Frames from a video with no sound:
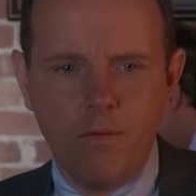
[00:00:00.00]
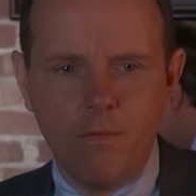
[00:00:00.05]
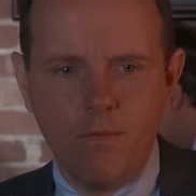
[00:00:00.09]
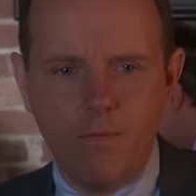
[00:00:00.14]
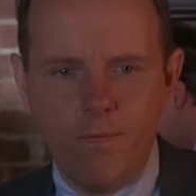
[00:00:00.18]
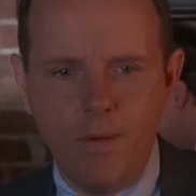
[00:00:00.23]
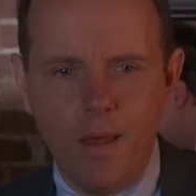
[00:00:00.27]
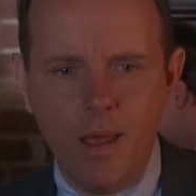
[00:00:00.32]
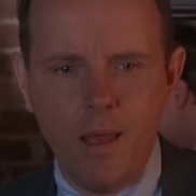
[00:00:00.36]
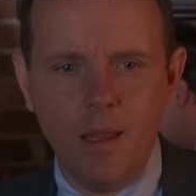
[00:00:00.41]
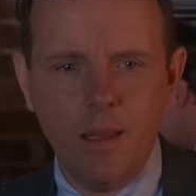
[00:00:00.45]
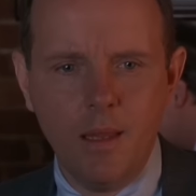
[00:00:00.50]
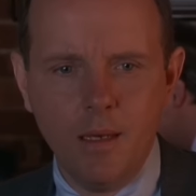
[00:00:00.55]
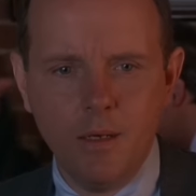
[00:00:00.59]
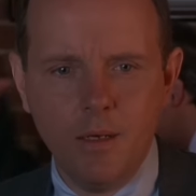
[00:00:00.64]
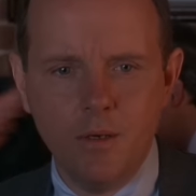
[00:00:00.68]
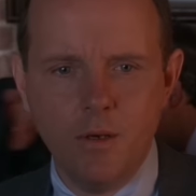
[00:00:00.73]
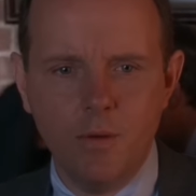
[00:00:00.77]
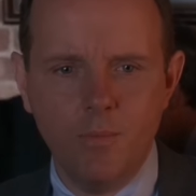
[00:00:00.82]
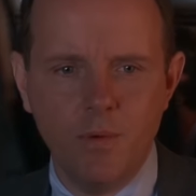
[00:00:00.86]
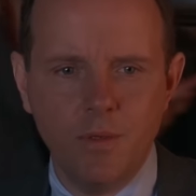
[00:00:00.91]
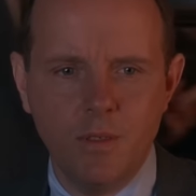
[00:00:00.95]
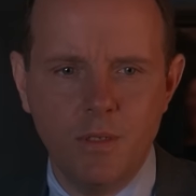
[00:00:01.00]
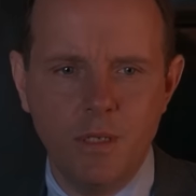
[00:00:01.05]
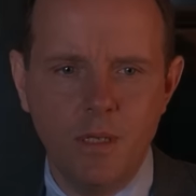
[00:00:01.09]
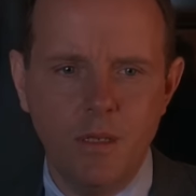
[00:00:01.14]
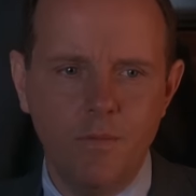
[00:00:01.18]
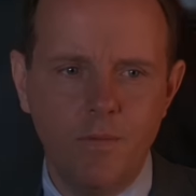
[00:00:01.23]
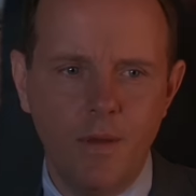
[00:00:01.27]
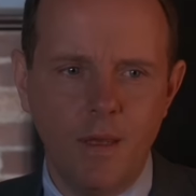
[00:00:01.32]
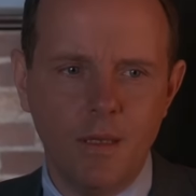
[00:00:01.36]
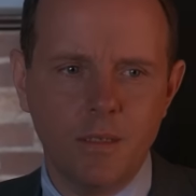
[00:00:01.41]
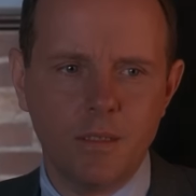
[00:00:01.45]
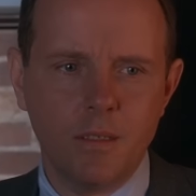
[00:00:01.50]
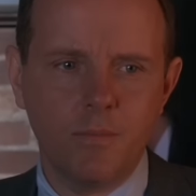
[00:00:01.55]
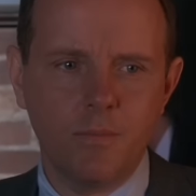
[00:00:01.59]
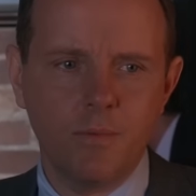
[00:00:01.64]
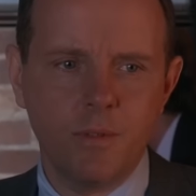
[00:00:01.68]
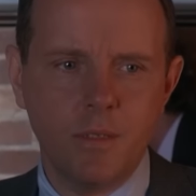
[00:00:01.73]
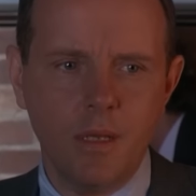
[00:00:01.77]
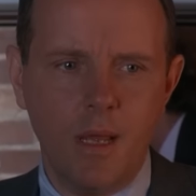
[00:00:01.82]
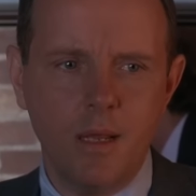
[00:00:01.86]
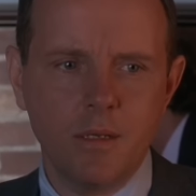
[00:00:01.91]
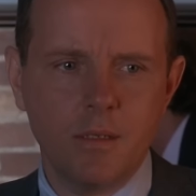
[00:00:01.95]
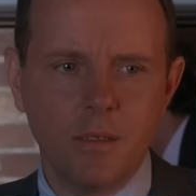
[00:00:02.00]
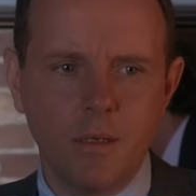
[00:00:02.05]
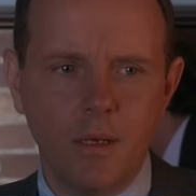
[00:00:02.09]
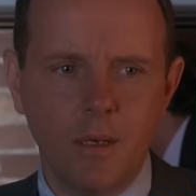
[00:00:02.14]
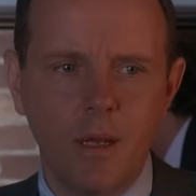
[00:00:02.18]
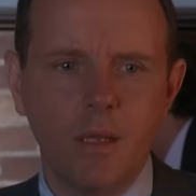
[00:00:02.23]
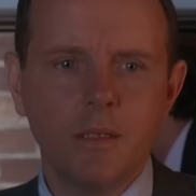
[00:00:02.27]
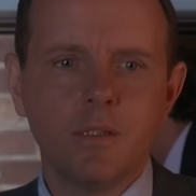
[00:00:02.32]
Failing to perceive a substantial